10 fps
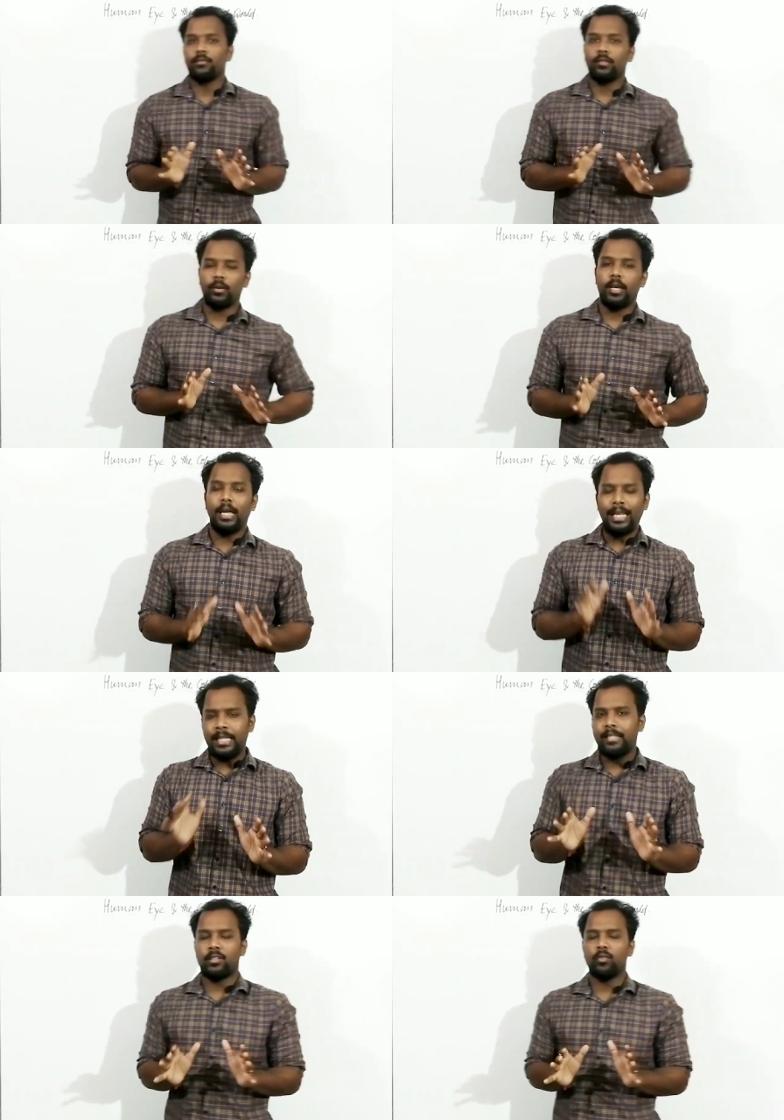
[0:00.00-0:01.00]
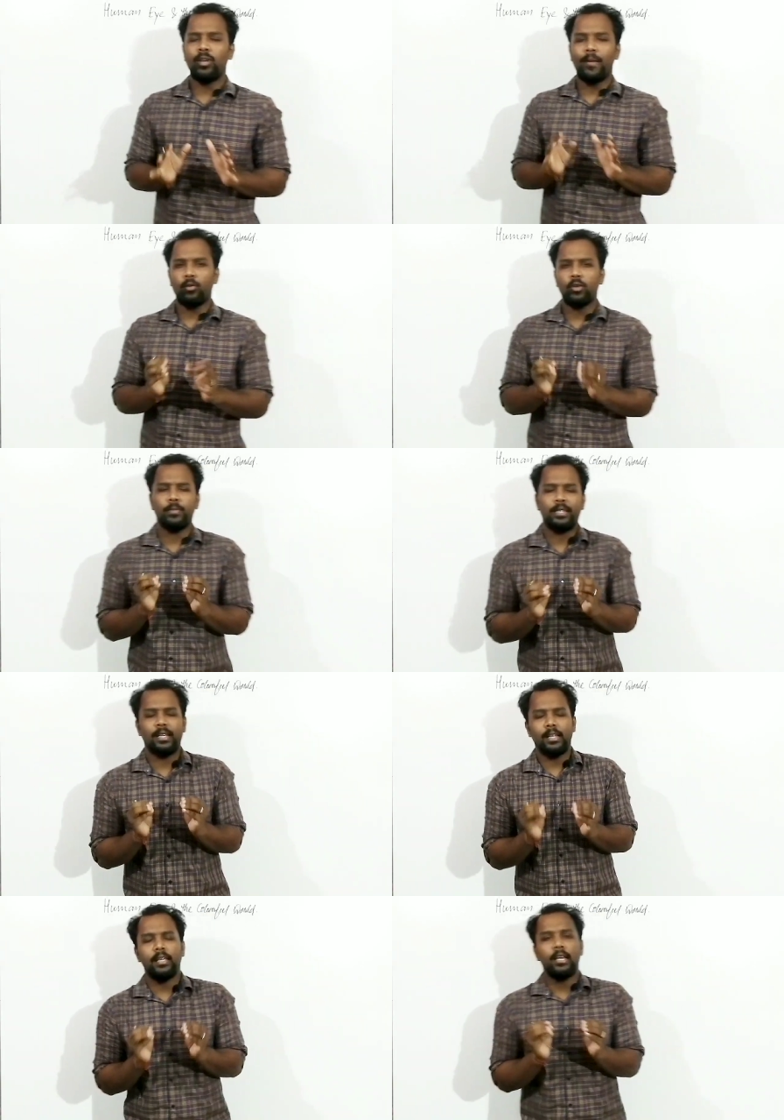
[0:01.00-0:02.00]
Okay, in this lesson, we have to
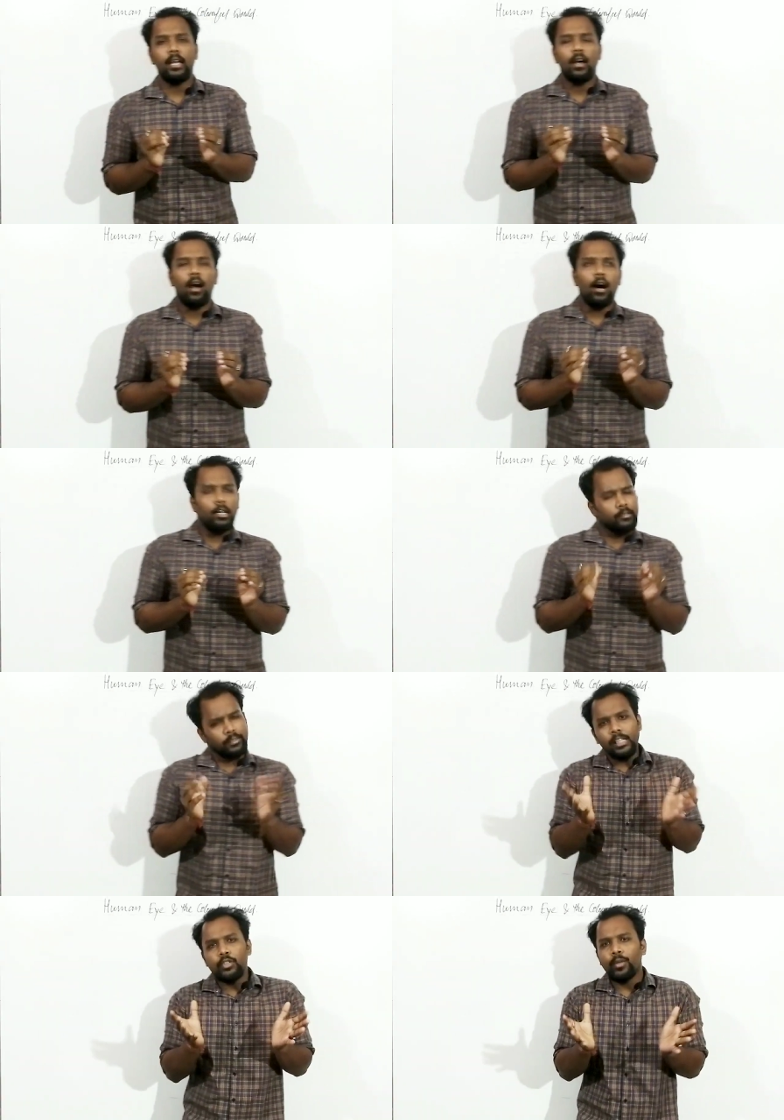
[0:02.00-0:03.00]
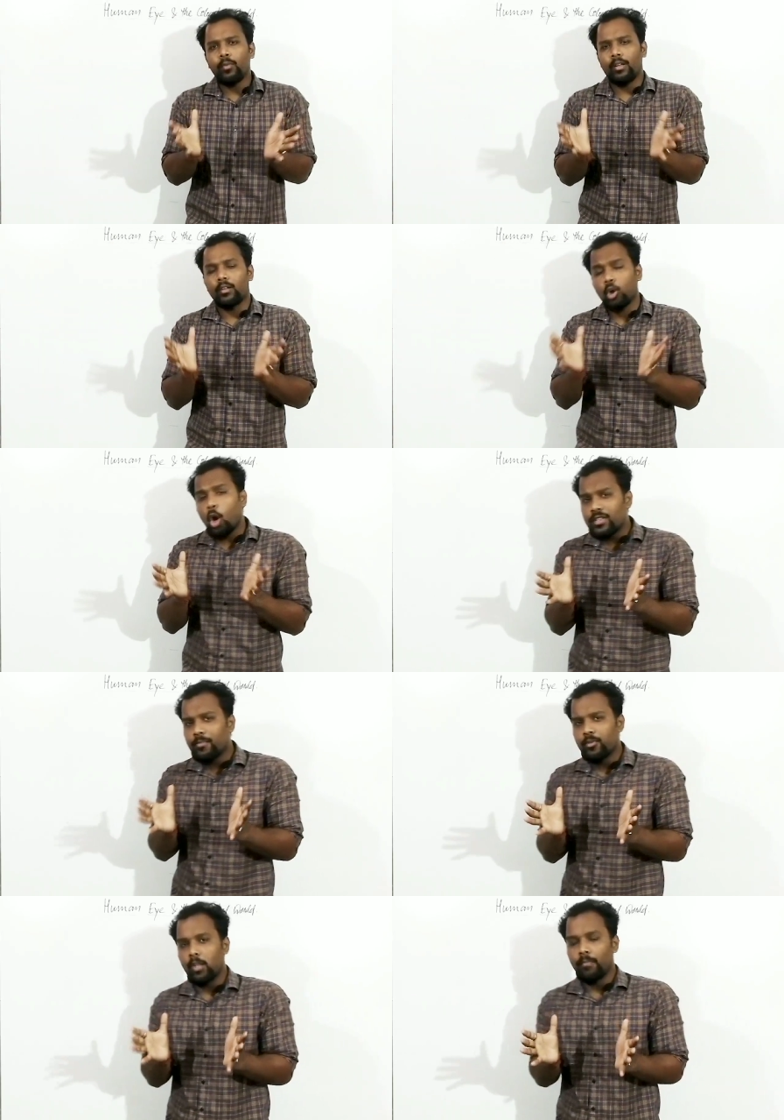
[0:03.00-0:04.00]
basically deals with what?
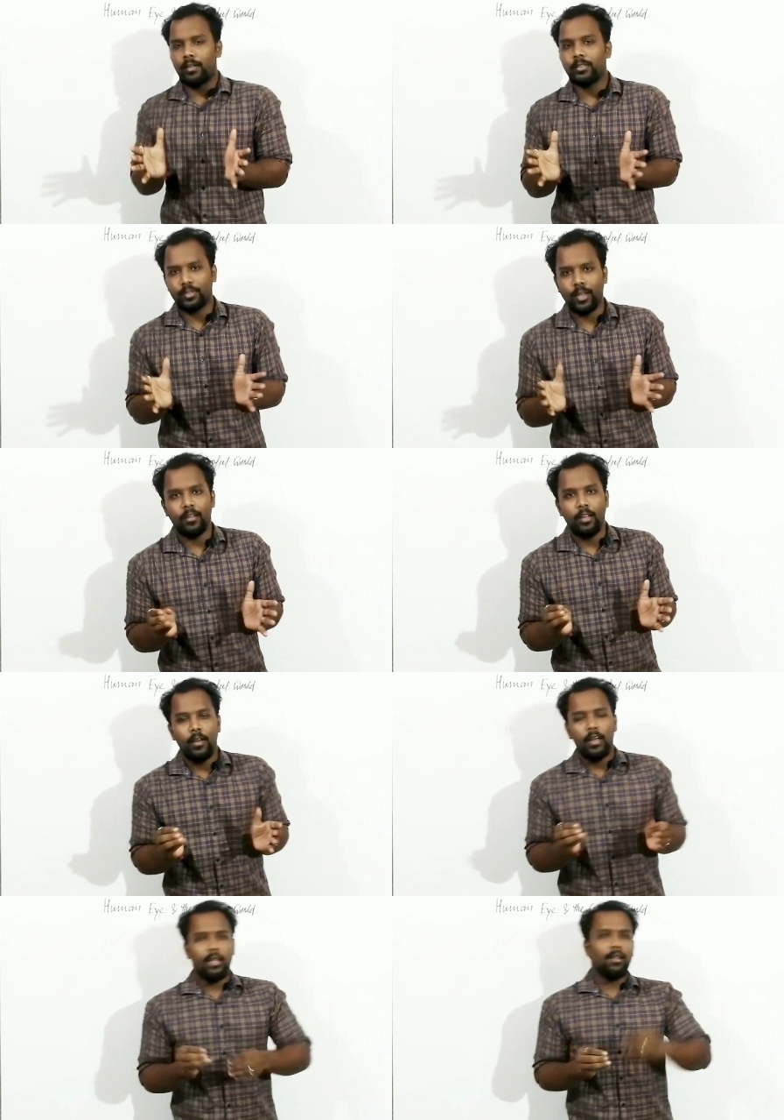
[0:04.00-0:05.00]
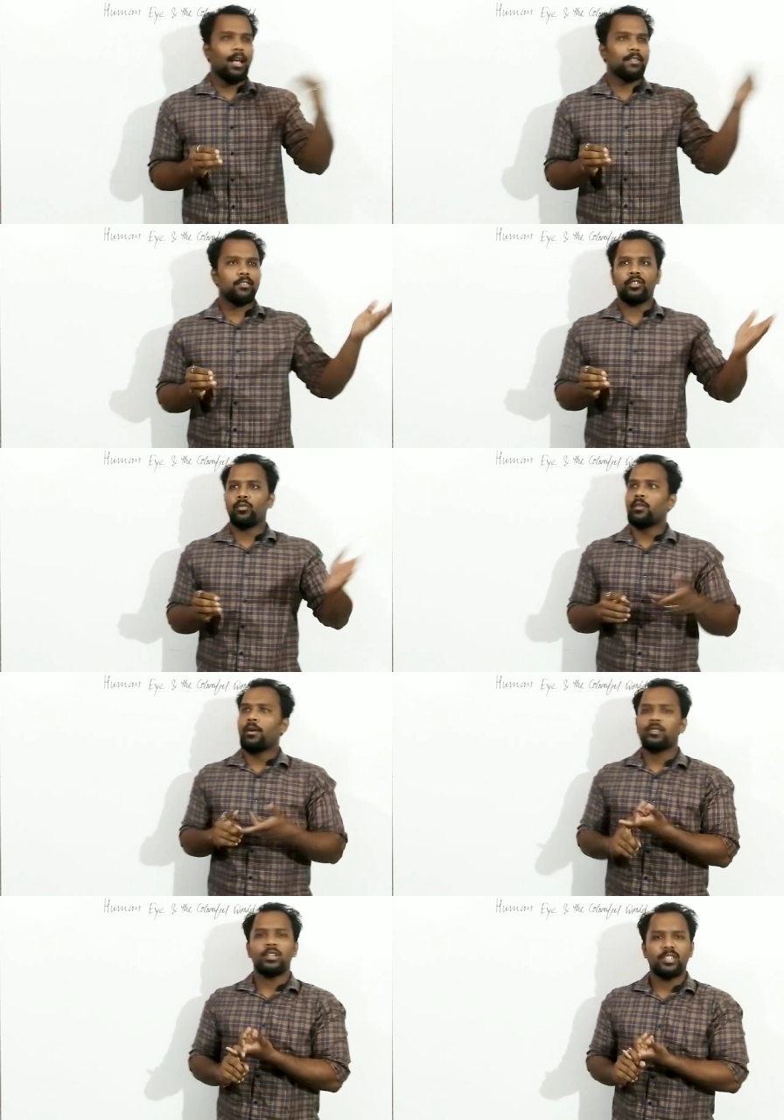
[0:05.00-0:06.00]
Conceptual parts, right? In our last lesson, we have
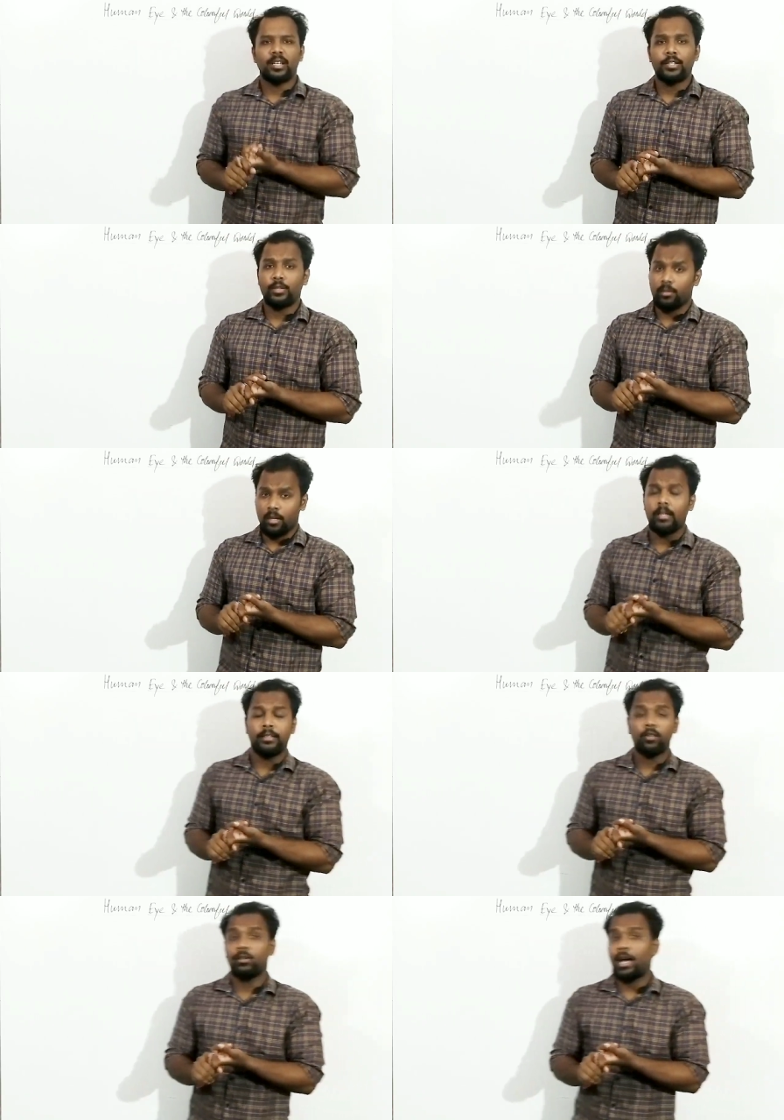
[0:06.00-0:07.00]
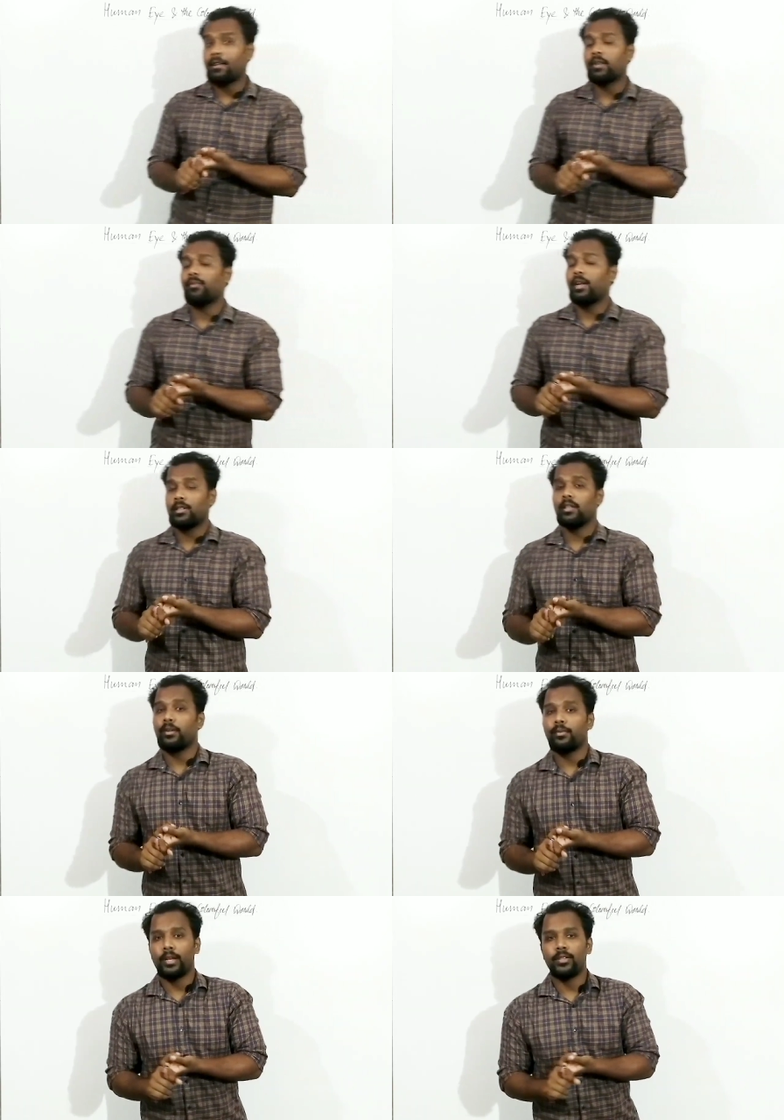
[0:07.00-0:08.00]
to discuss that light reflection and
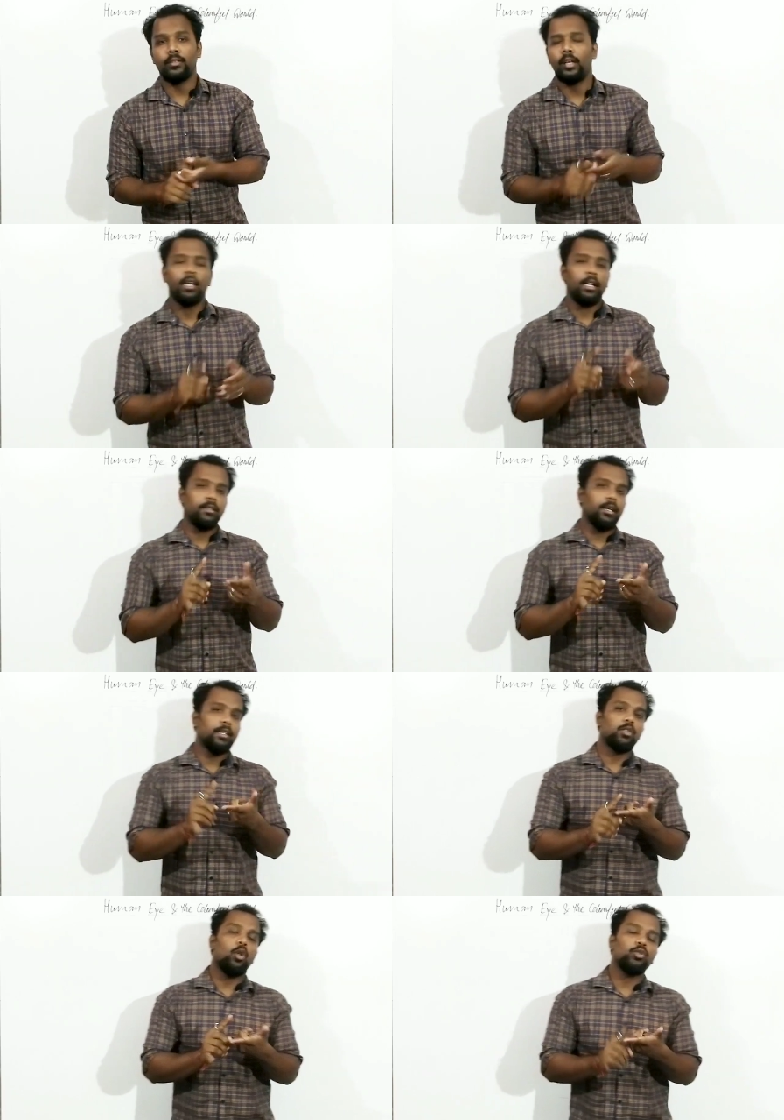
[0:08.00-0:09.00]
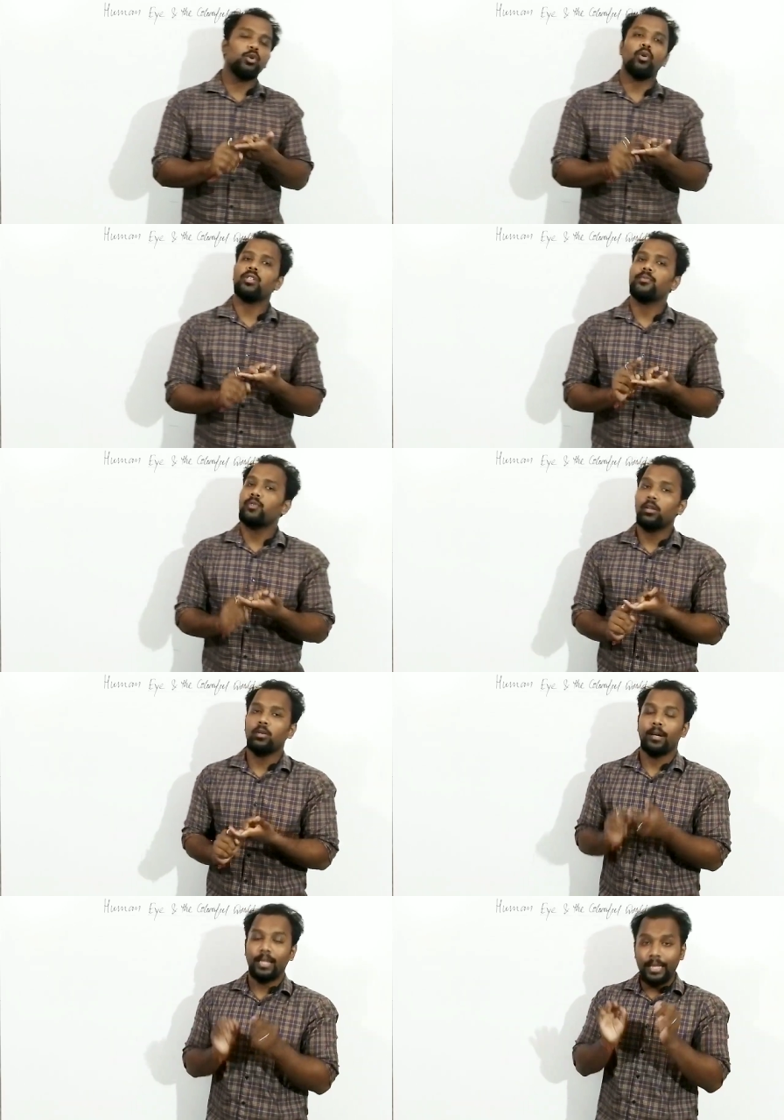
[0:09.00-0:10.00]
refraction. That is also conceptual too,
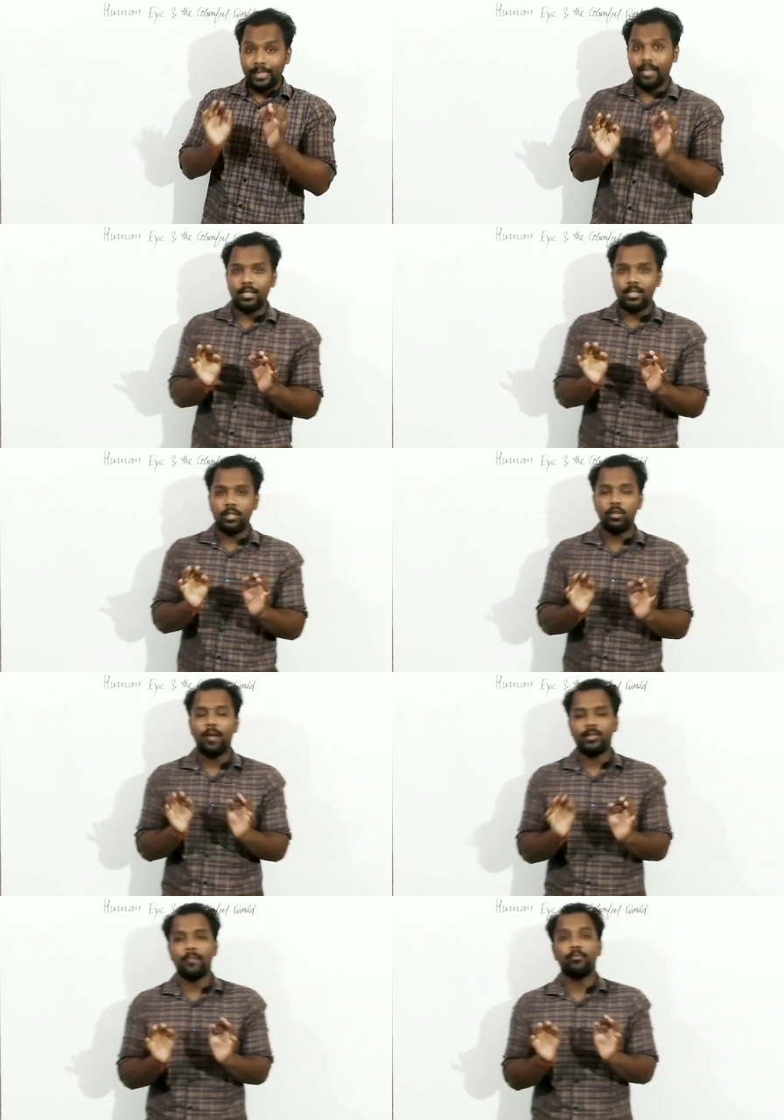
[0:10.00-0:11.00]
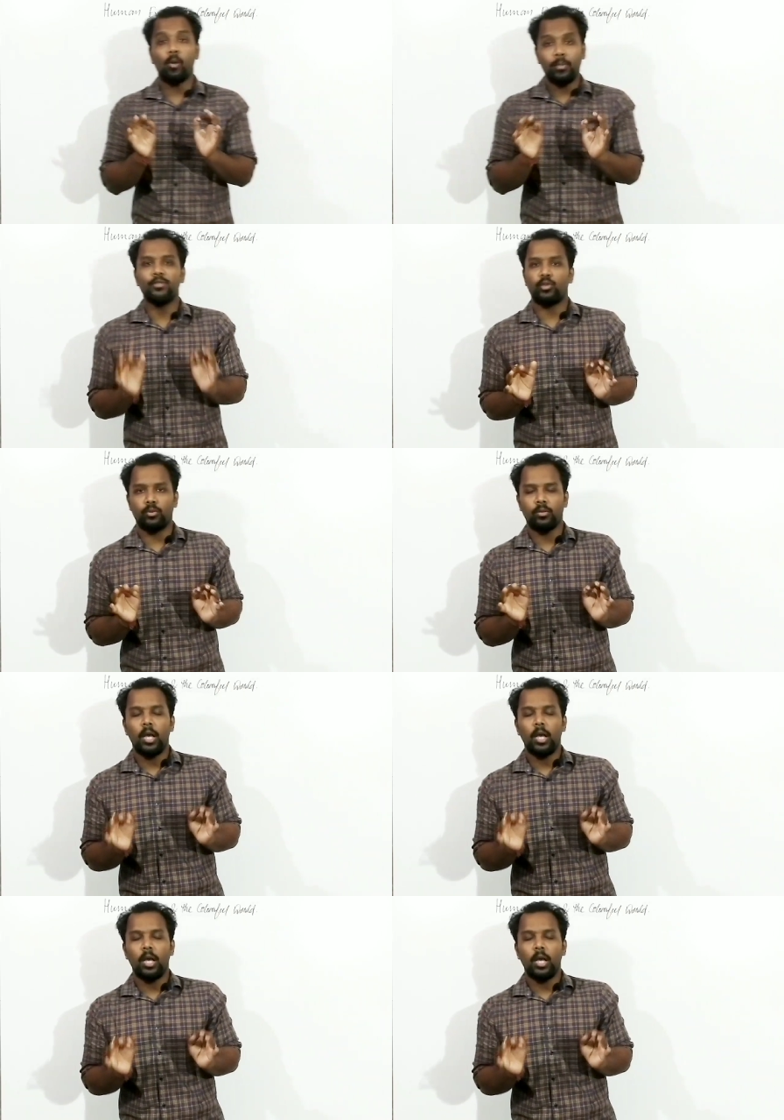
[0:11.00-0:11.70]
but in that lesson, you have some problems too.